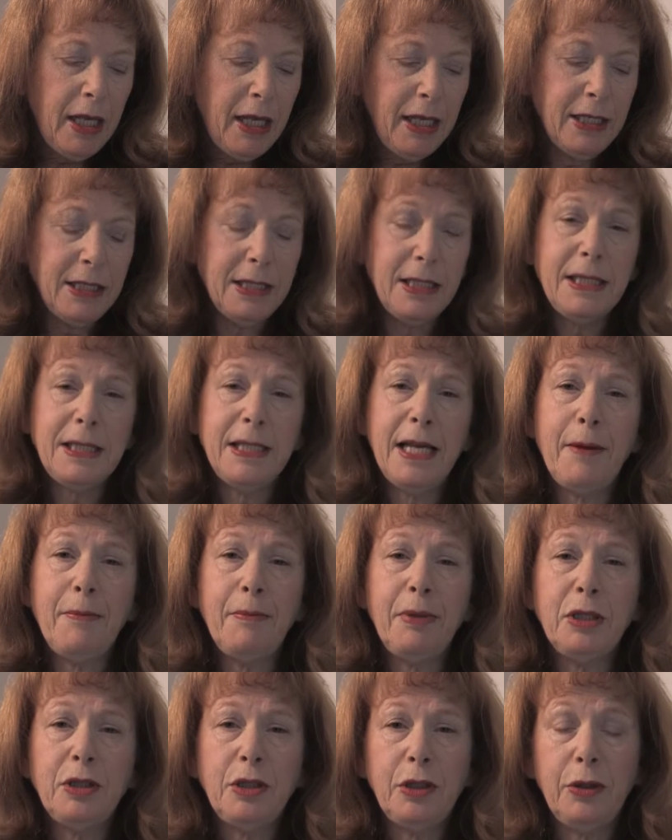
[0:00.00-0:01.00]
In
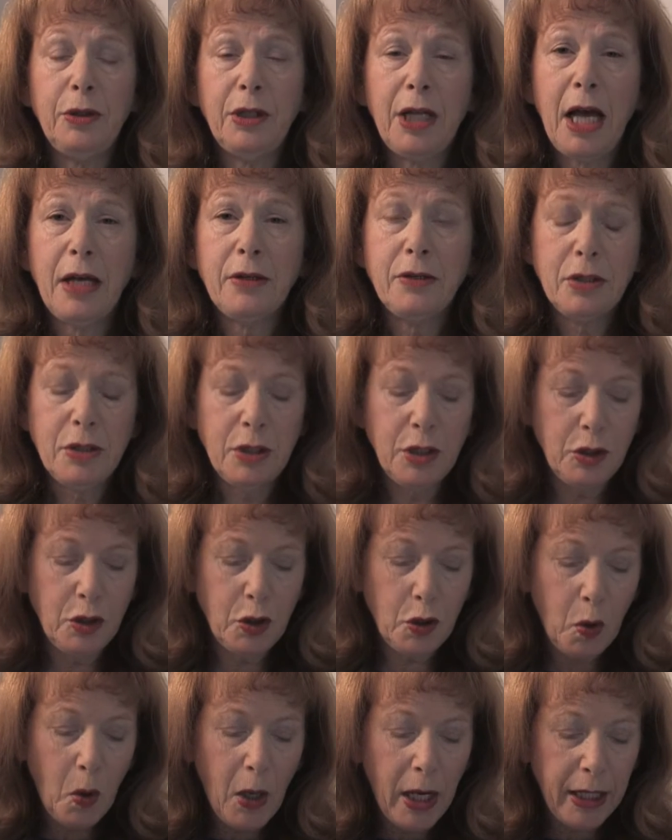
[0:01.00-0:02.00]
December
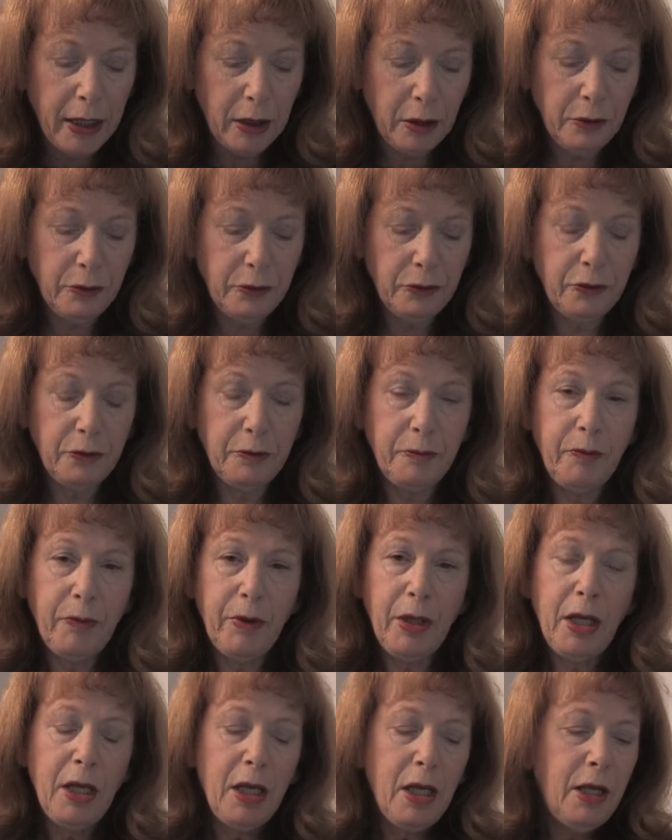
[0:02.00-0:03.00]
2012,
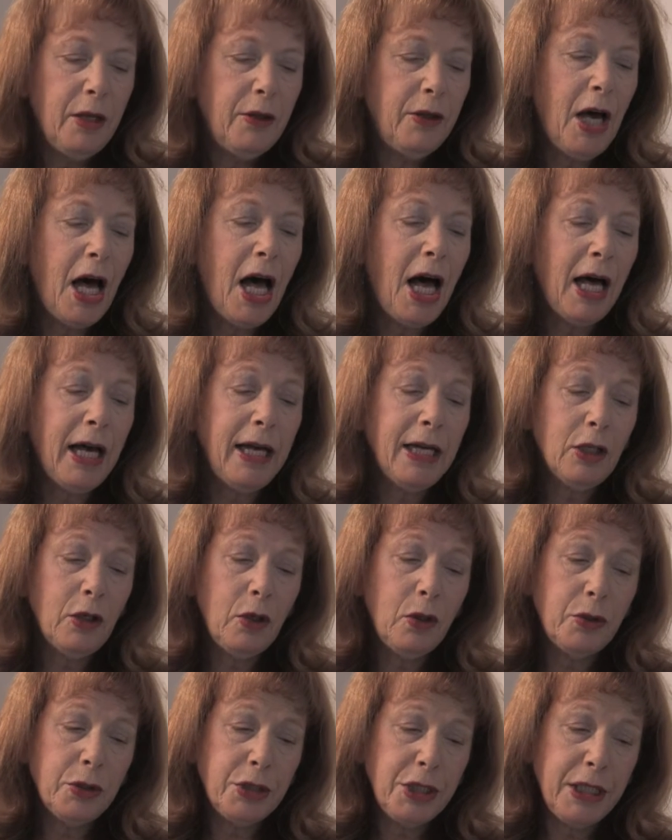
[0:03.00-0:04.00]
the Higher
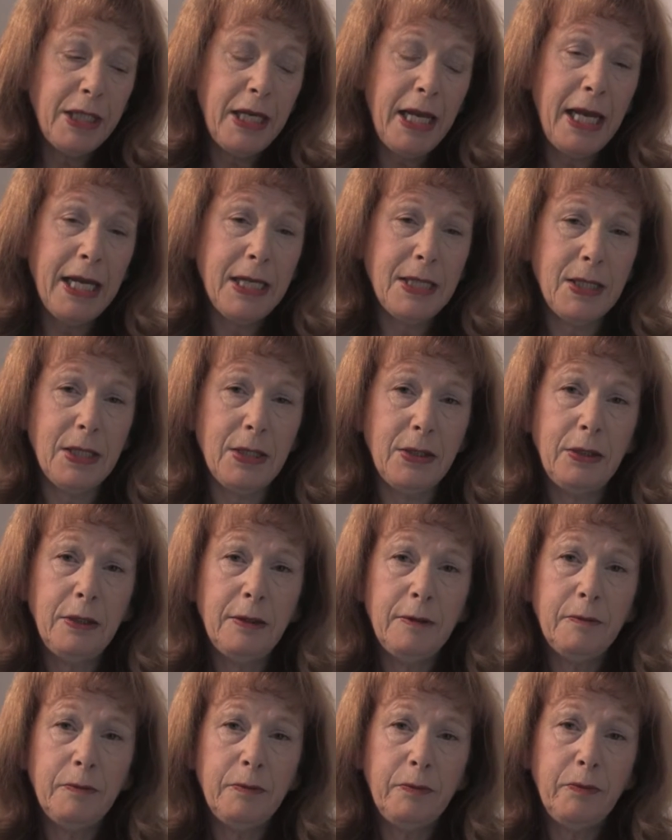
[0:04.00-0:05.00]
Court in
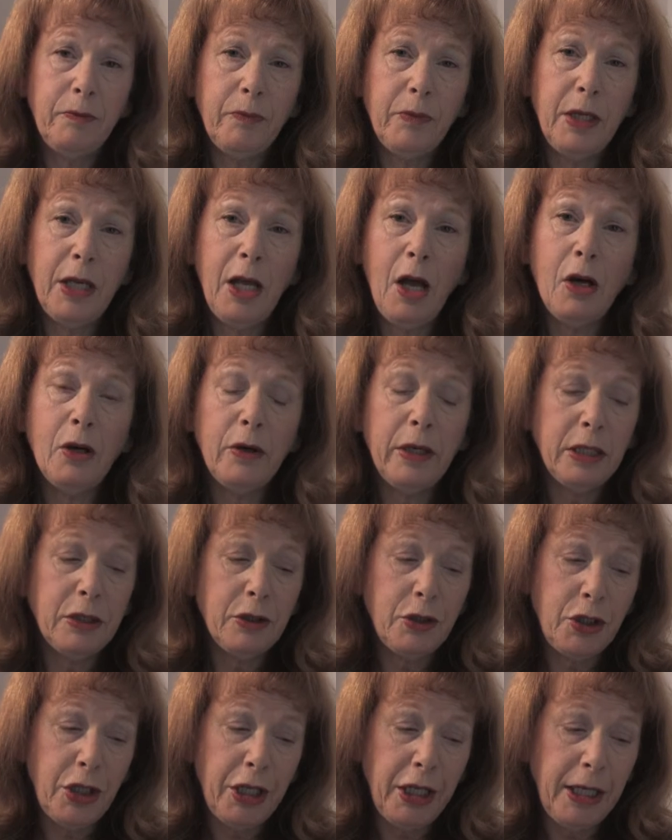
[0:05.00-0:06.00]
Hessen, the
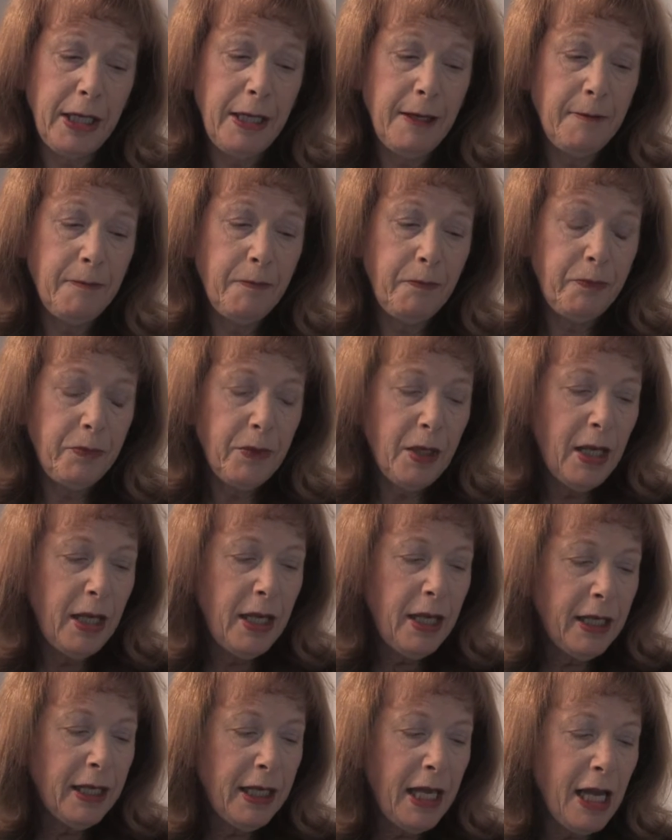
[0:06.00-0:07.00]
OLG,
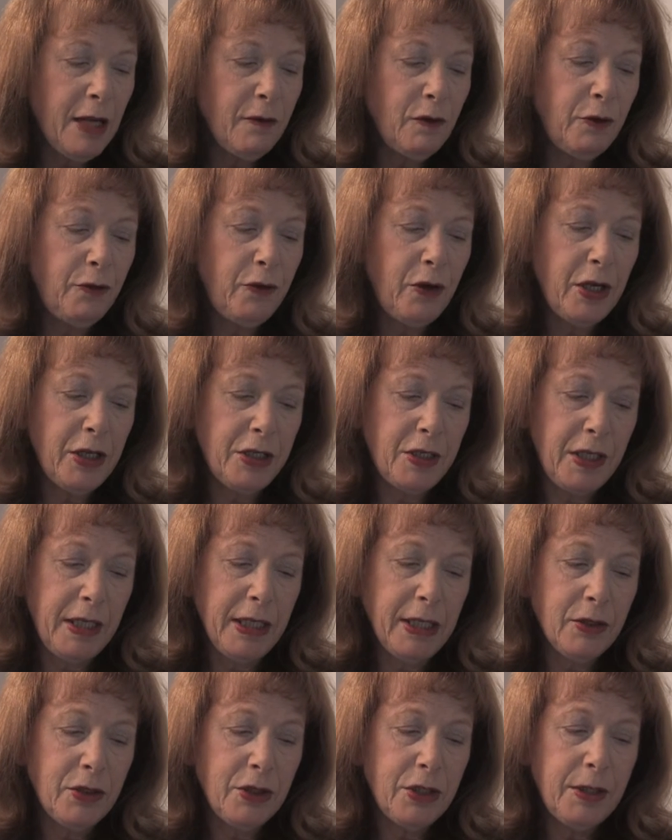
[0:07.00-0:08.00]
gave a
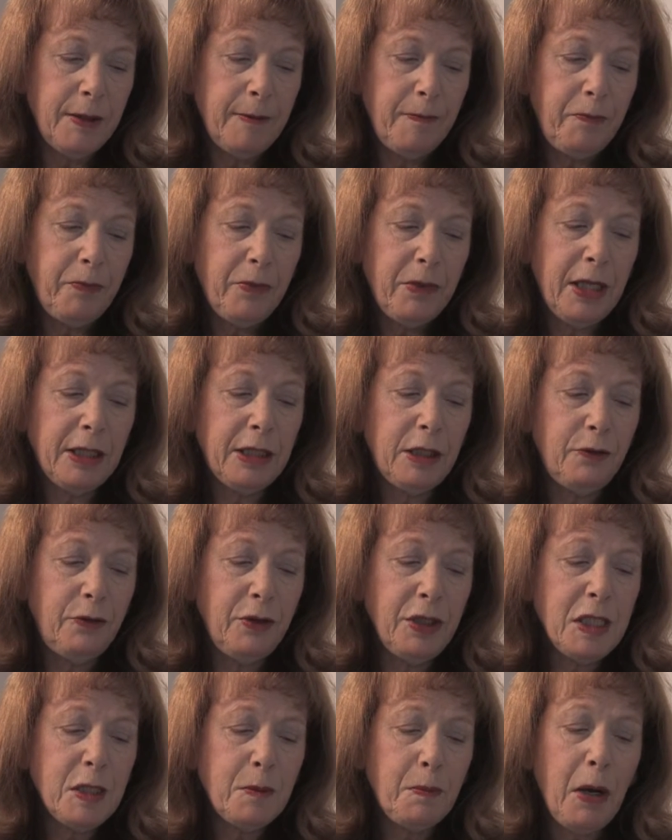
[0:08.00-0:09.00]
verdict that the
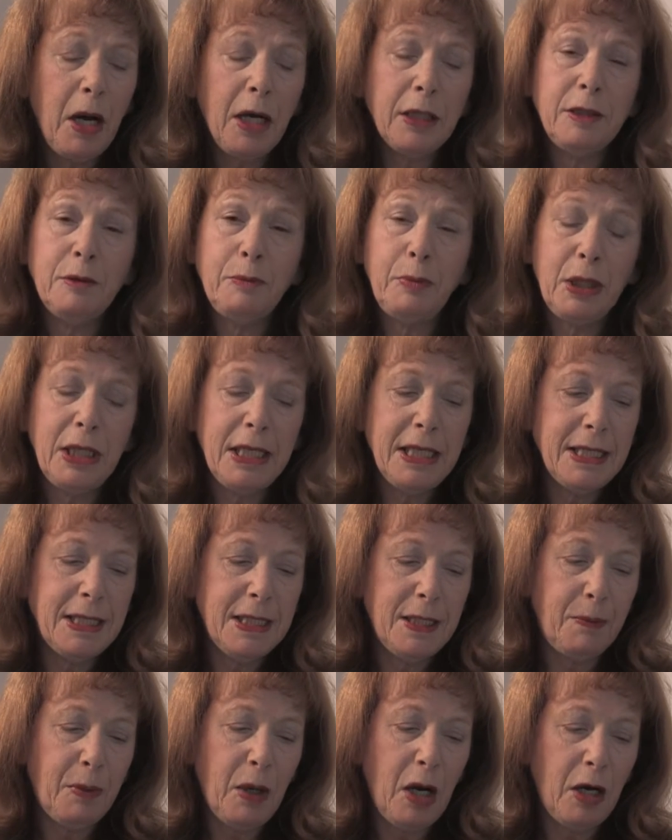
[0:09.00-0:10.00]
Wiesbaden Police
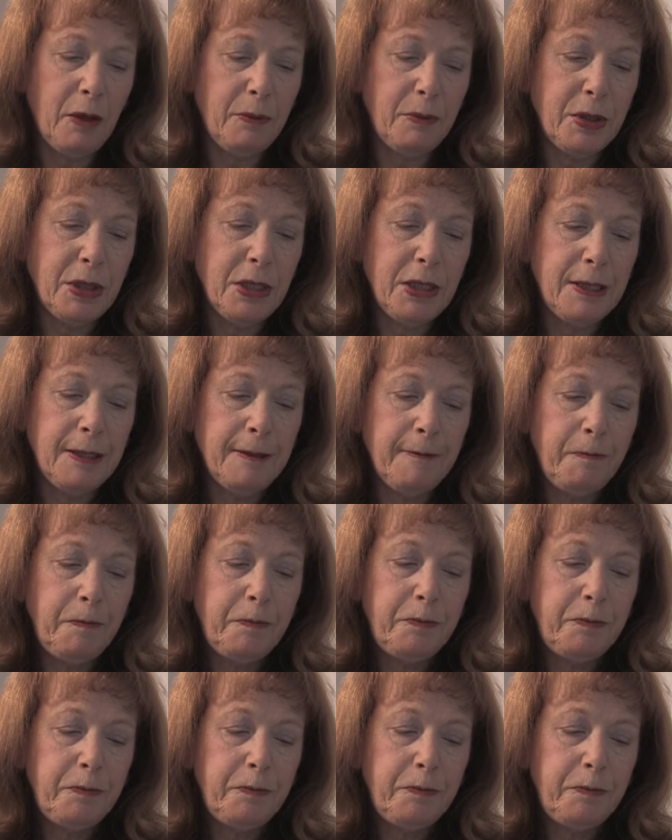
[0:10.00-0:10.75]
Department